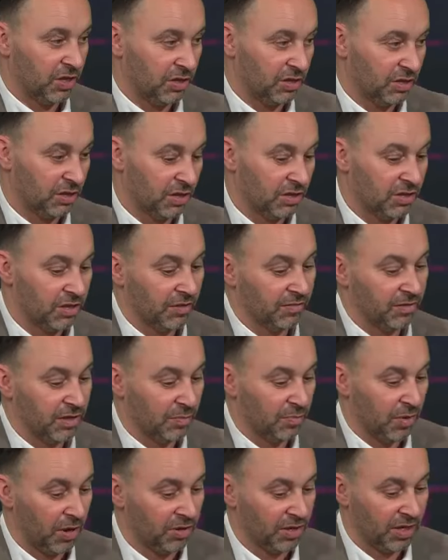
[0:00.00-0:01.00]
is the
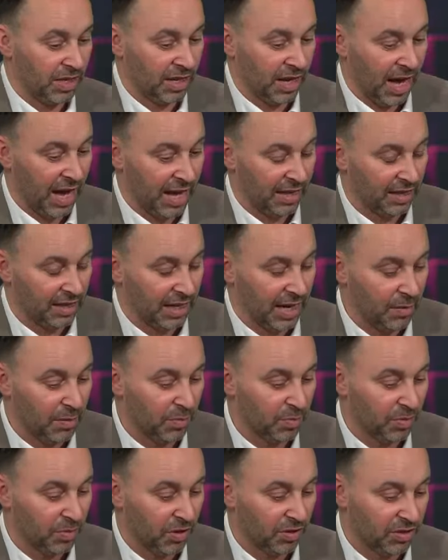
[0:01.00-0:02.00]
Conservative Party and the
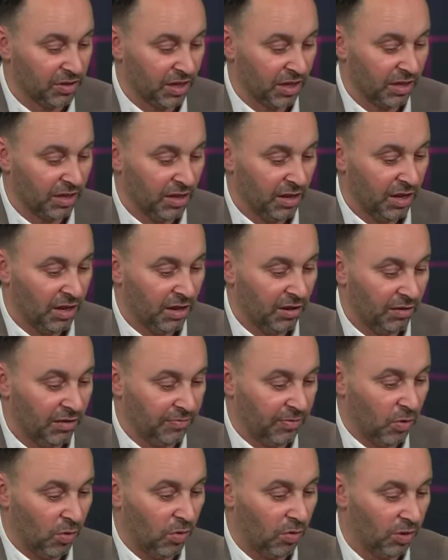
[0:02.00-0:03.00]
Labour Party,
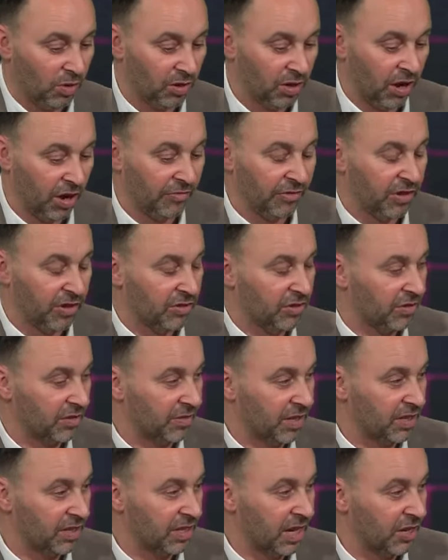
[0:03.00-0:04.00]
for governance
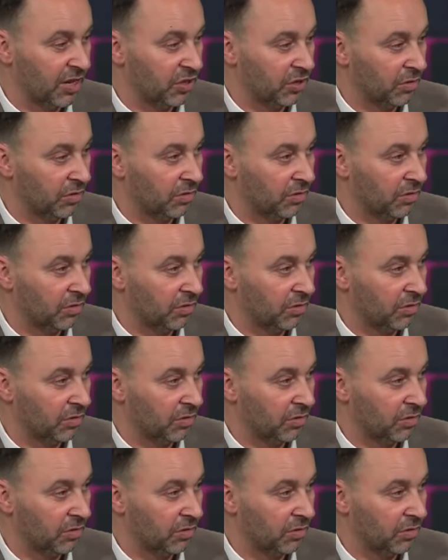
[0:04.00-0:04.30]
of this nation.